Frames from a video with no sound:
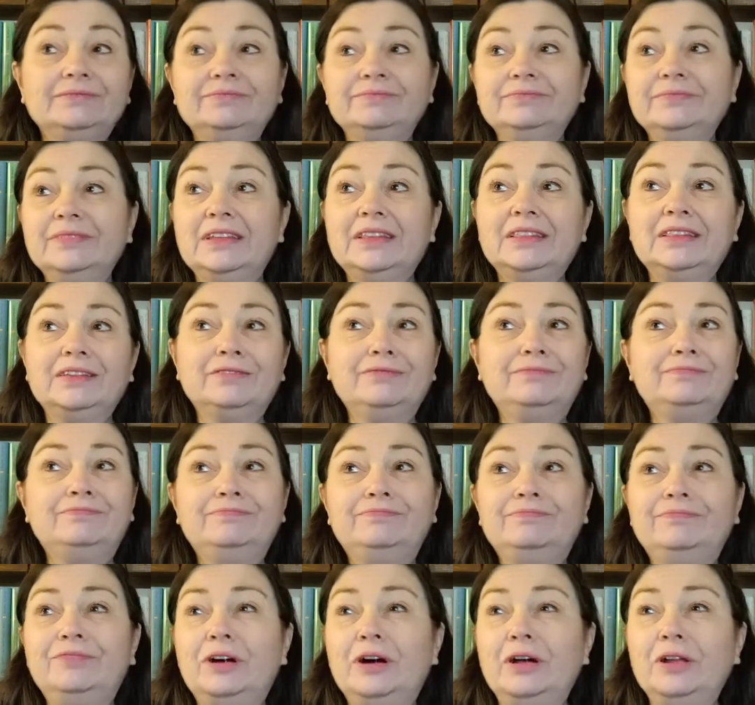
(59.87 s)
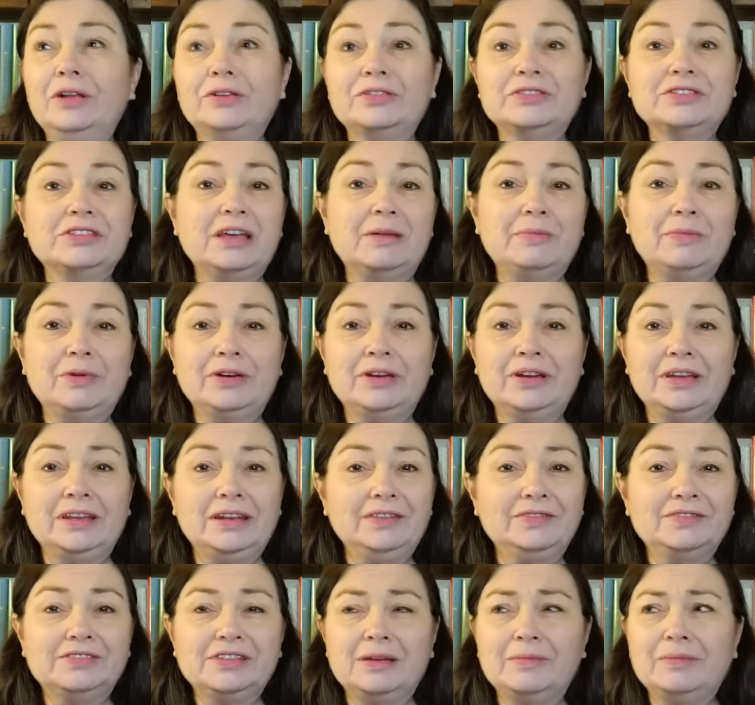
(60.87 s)
in the fall or summer, end of
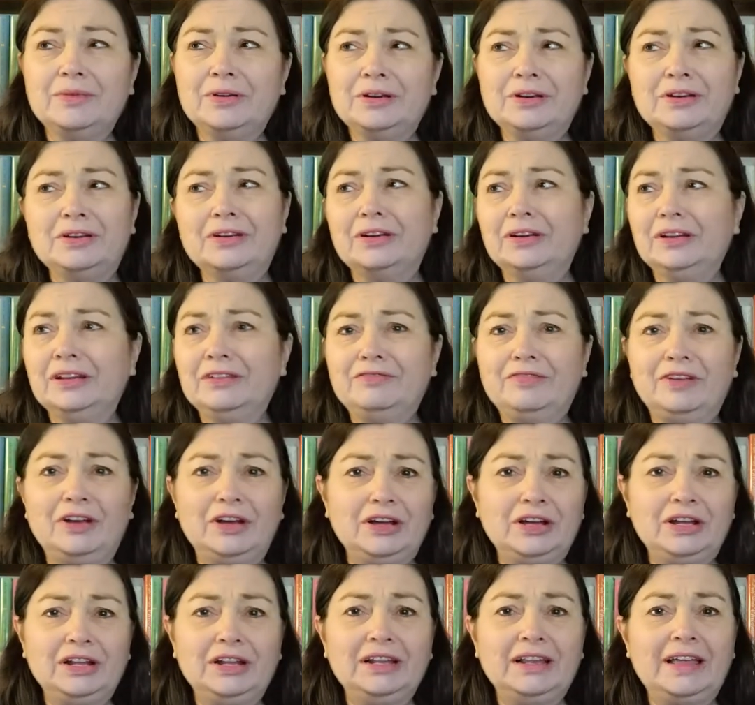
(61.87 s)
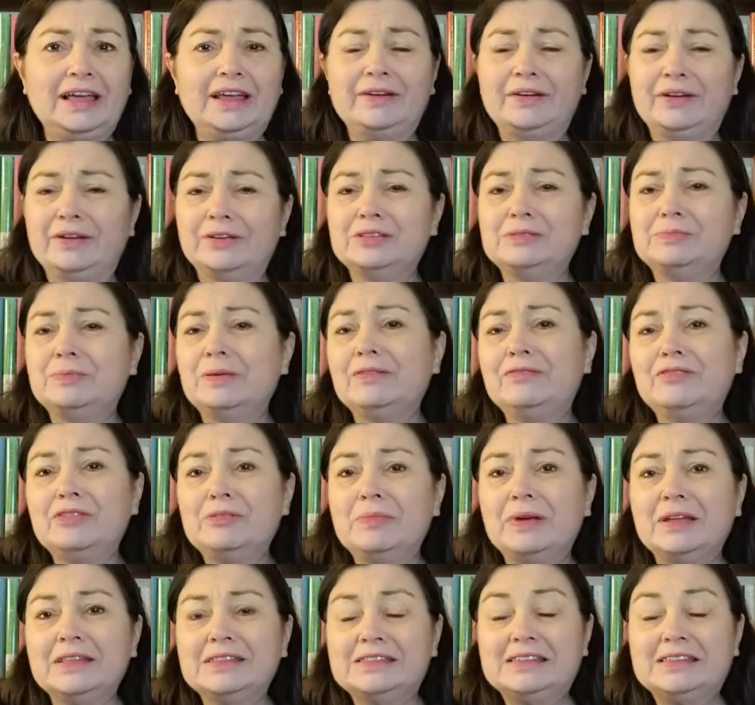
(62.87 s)
summer, early fall. I don't know. It's been a few months